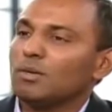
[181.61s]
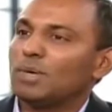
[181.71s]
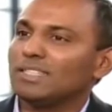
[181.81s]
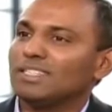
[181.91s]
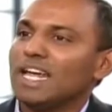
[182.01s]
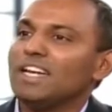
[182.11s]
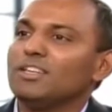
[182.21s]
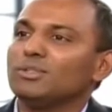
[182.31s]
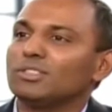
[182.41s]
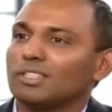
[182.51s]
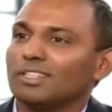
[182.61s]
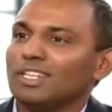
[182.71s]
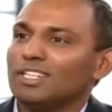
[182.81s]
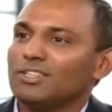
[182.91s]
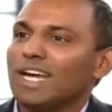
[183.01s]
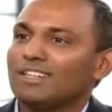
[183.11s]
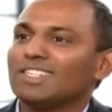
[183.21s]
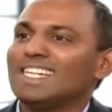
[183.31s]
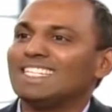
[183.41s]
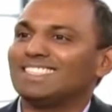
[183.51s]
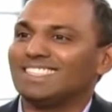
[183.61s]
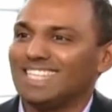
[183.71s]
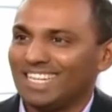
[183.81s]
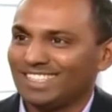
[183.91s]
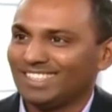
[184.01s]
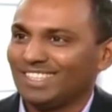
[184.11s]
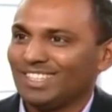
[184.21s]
But as an end user, you can't really see it.